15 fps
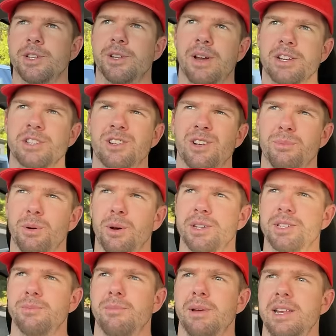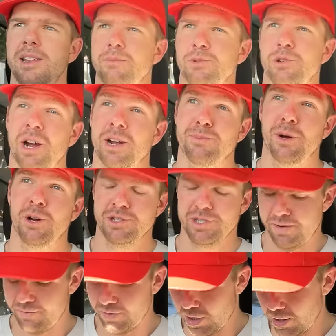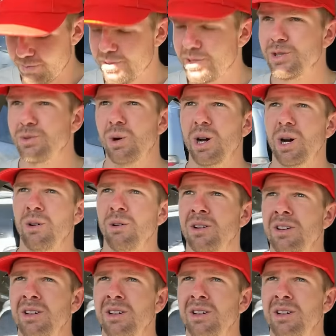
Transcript: And I've actually got to buy some medium track post envelopes as well